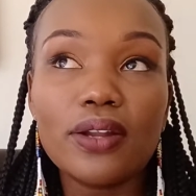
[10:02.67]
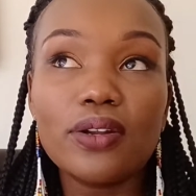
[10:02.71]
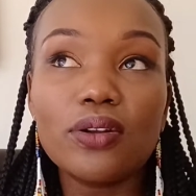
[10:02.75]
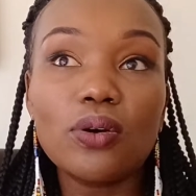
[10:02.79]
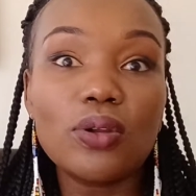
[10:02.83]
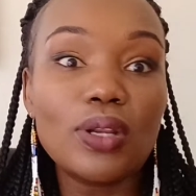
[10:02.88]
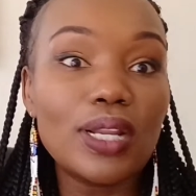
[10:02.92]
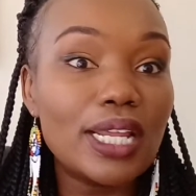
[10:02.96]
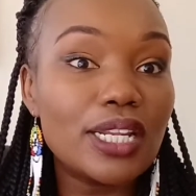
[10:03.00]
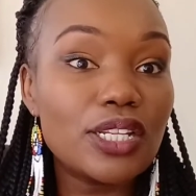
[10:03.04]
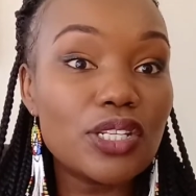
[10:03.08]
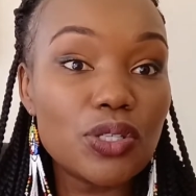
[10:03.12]
an
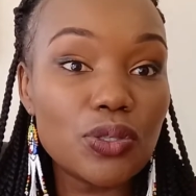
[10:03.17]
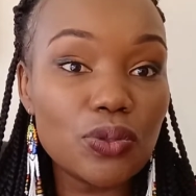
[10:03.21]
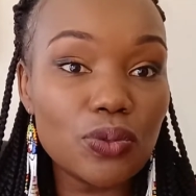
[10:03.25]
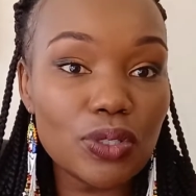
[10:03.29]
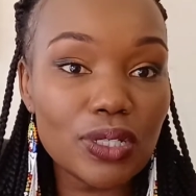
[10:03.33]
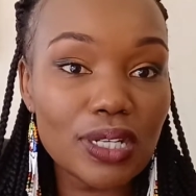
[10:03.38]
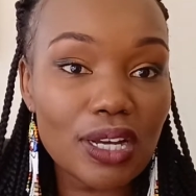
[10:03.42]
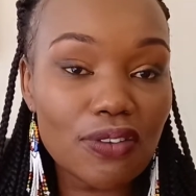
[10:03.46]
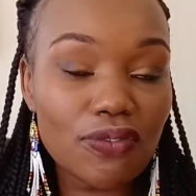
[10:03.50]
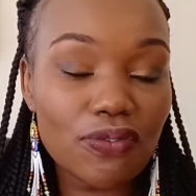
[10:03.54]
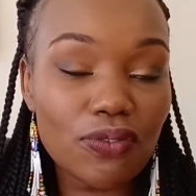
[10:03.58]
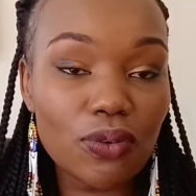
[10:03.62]
online
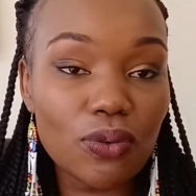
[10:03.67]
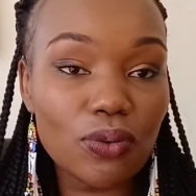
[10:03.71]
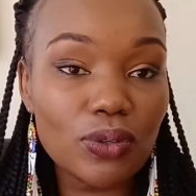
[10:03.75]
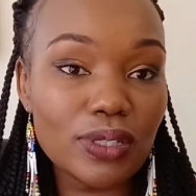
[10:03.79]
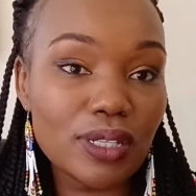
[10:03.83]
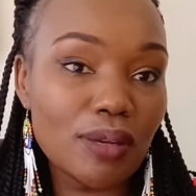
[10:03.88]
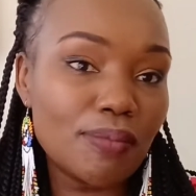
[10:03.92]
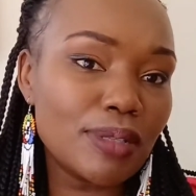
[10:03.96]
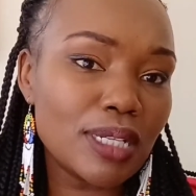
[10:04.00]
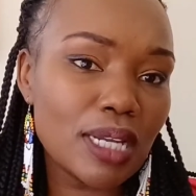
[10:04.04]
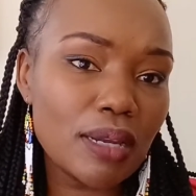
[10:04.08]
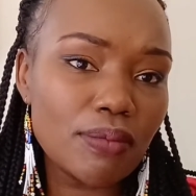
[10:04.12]
tutor for
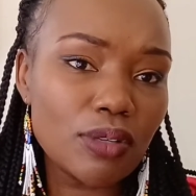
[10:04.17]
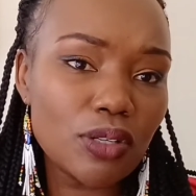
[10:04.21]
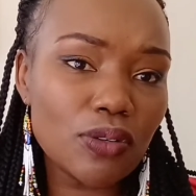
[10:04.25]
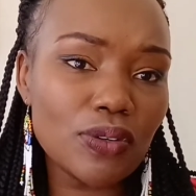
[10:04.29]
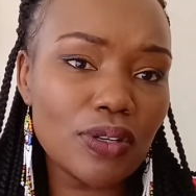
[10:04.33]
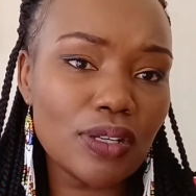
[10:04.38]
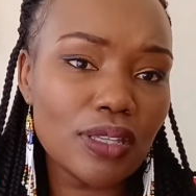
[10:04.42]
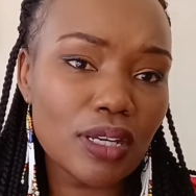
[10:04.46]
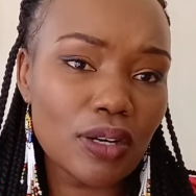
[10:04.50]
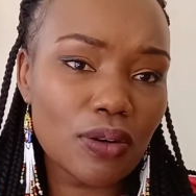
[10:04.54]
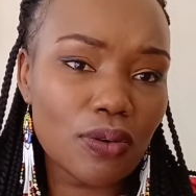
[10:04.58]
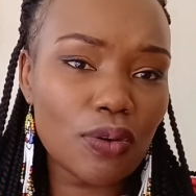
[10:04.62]
some time
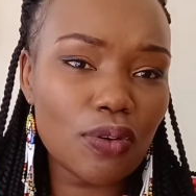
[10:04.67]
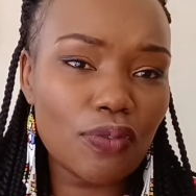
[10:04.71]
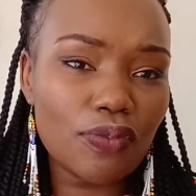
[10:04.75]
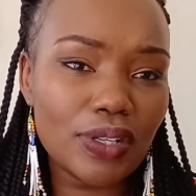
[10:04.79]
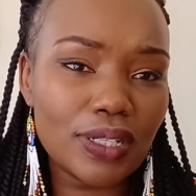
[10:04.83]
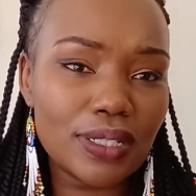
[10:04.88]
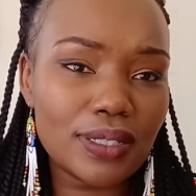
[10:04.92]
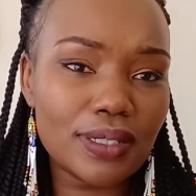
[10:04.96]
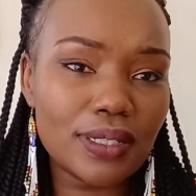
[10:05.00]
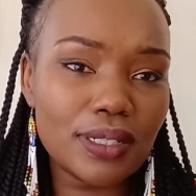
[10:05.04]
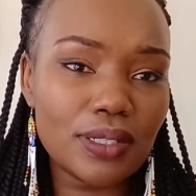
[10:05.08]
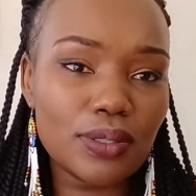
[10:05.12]
during the
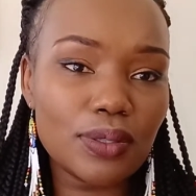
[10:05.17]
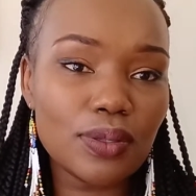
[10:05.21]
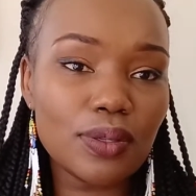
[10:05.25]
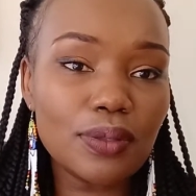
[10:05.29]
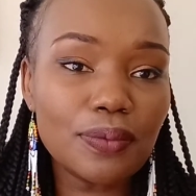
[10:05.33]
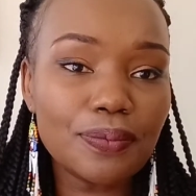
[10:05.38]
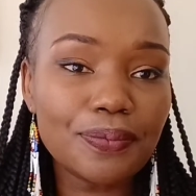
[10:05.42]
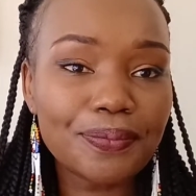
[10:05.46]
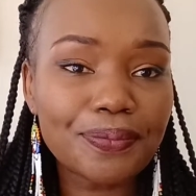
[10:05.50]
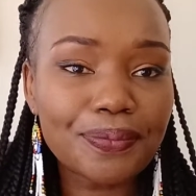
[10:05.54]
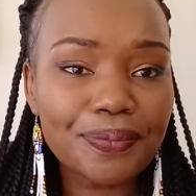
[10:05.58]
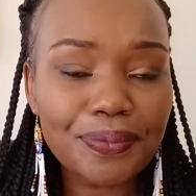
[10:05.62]
COVID
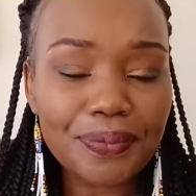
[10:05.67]
season,